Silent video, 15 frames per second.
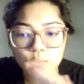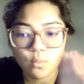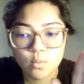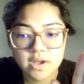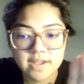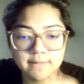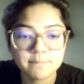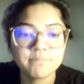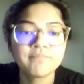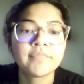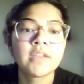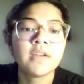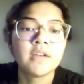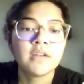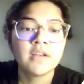away.
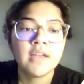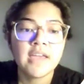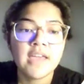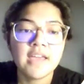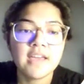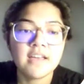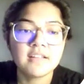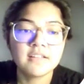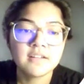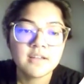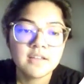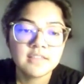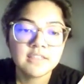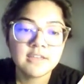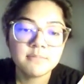And
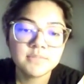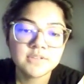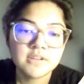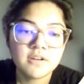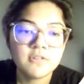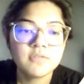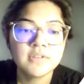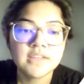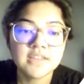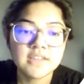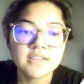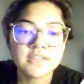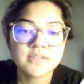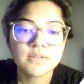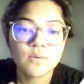the MCL
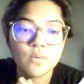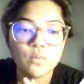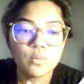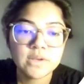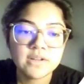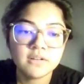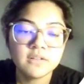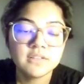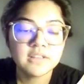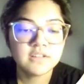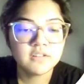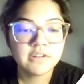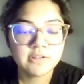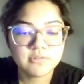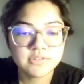is weaker than
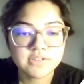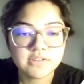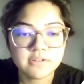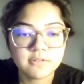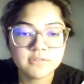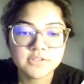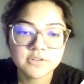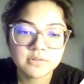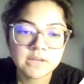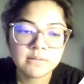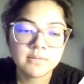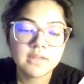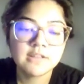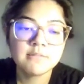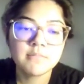your LCL, so
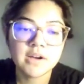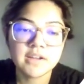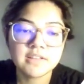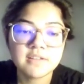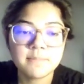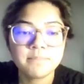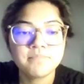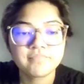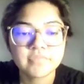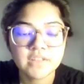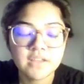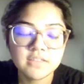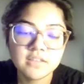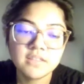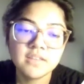keep that in mind.
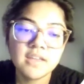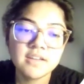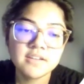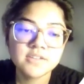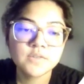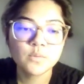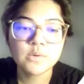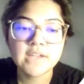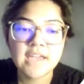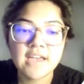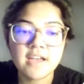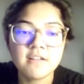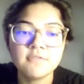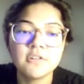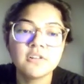And then next we
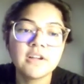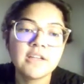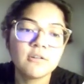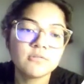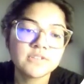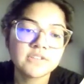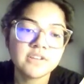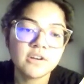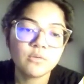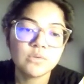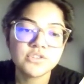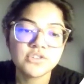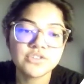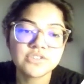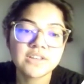have your LCL,
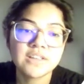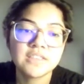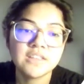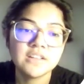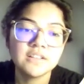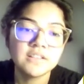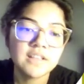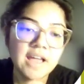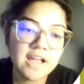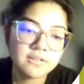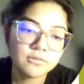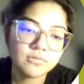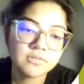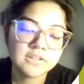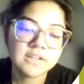which is the
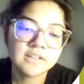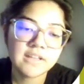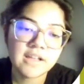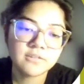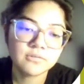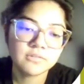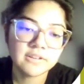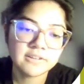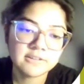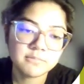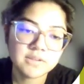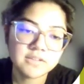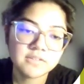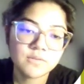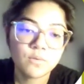lateral collateral
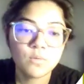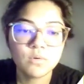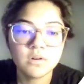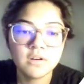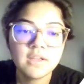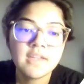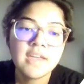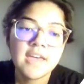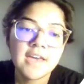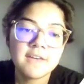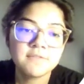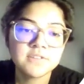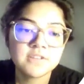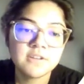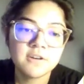ligament, or
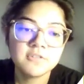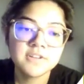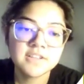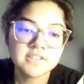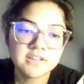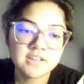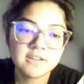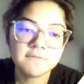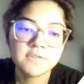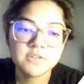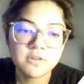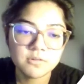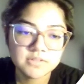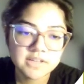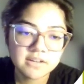FCL, because again, if you
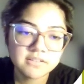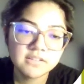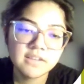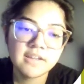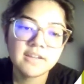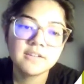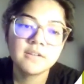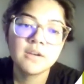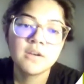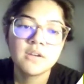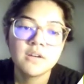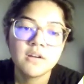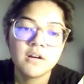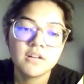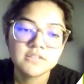go down the leg
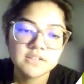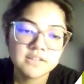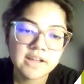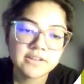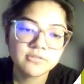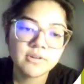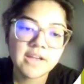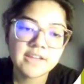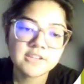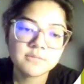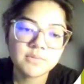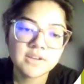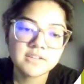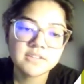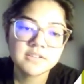on the lateral
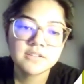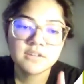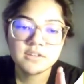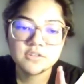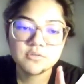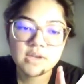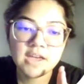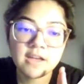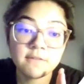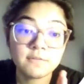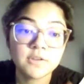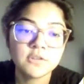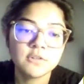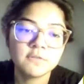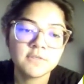aspect, you have
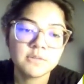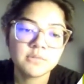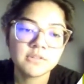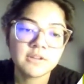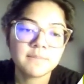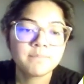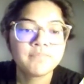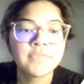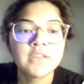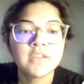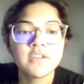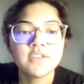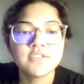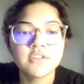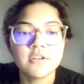your fibula.
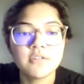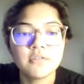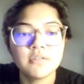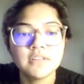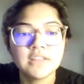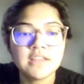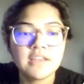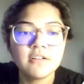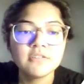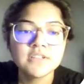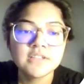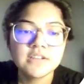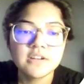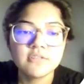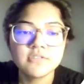So the
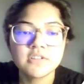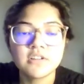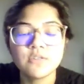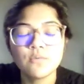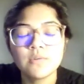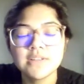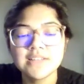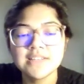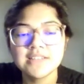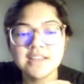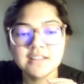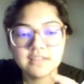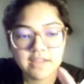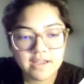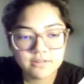LCL is going to want to
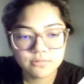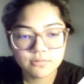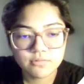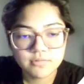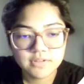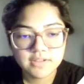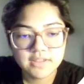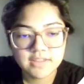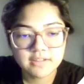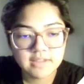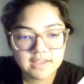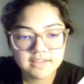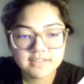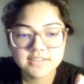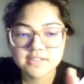stay lateral.
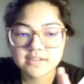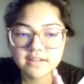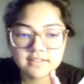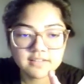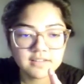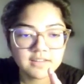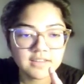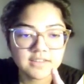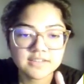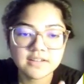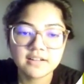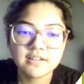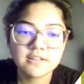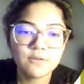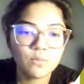Okay, it's not
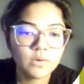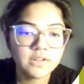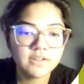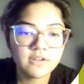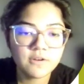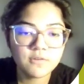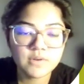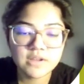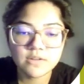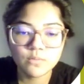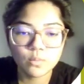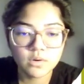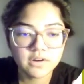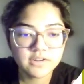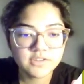going to want to go
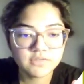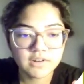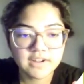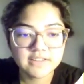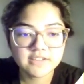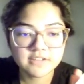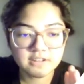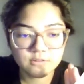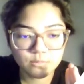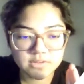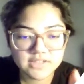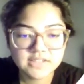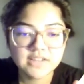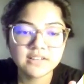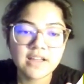inwards, right? It's going to
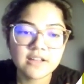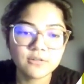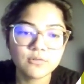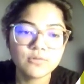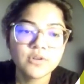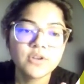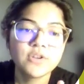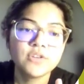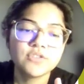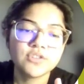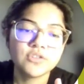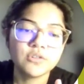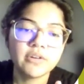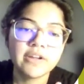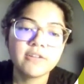want to stay lateral.
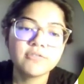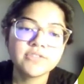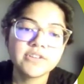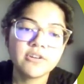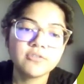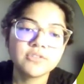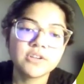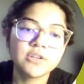So your LCL is